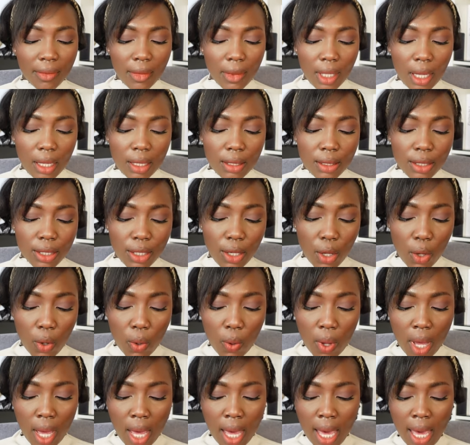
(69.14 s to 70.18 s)

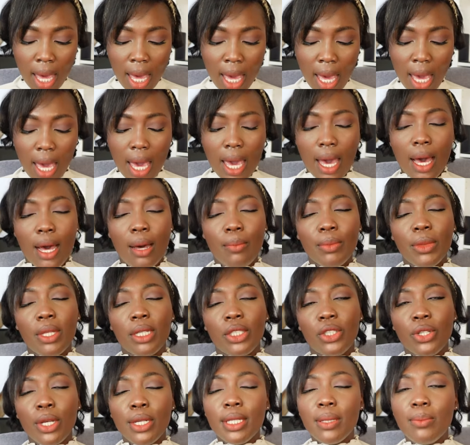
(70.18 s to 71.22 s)
So, the
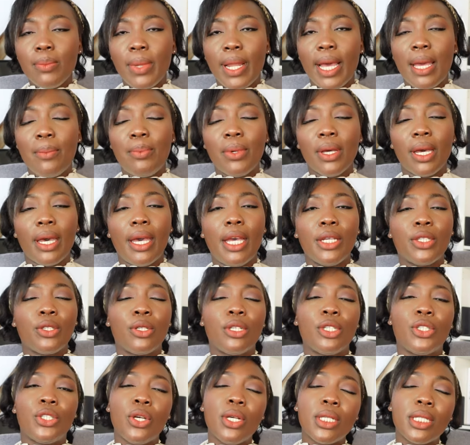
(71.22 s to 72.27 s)
Chancenbleiberecht or
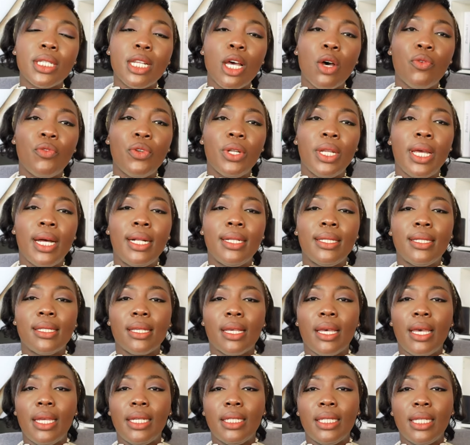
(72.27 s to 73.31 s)
the
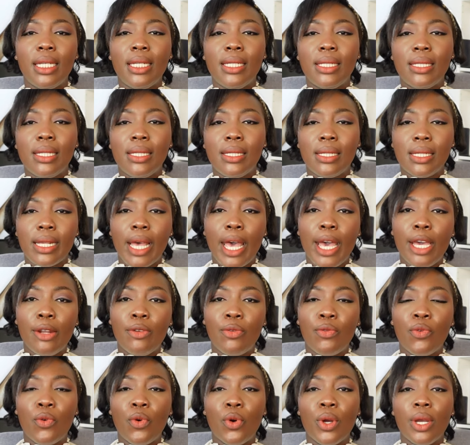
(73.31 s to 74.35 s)
Chancenaufenthaltsrecht is
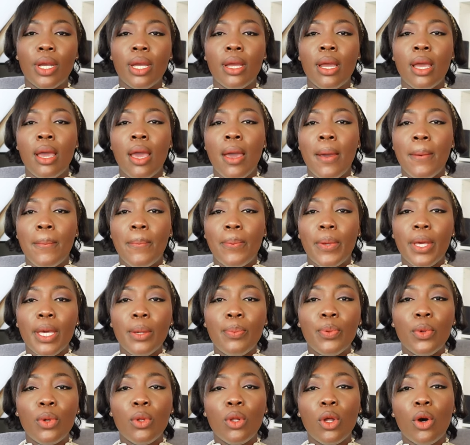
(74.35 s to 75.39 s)
designed for
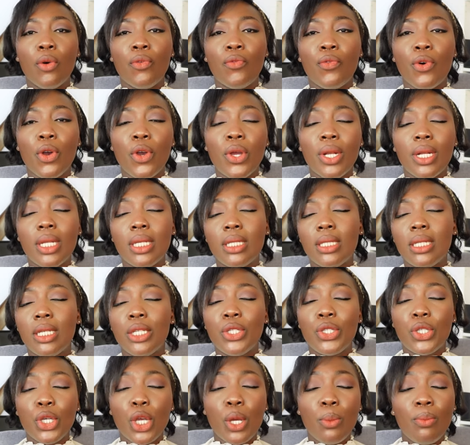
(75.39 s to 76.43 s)
people or foreigners
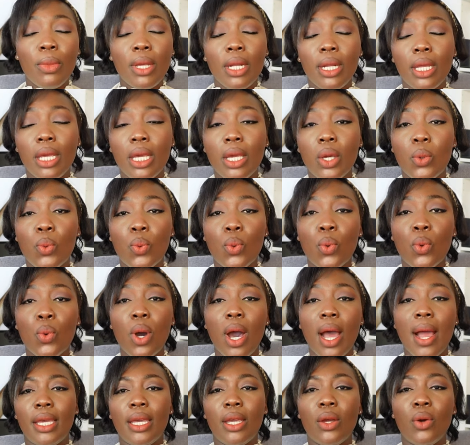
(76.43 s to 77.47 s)
in Germany
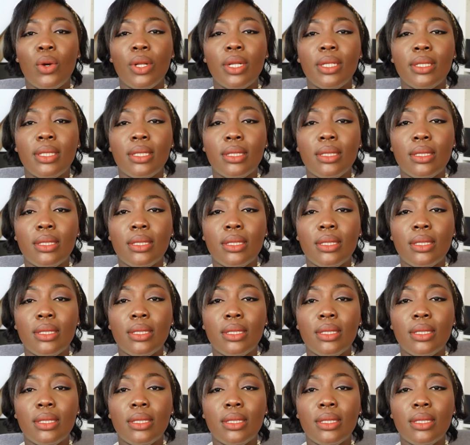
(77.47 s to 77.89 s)
who are here on a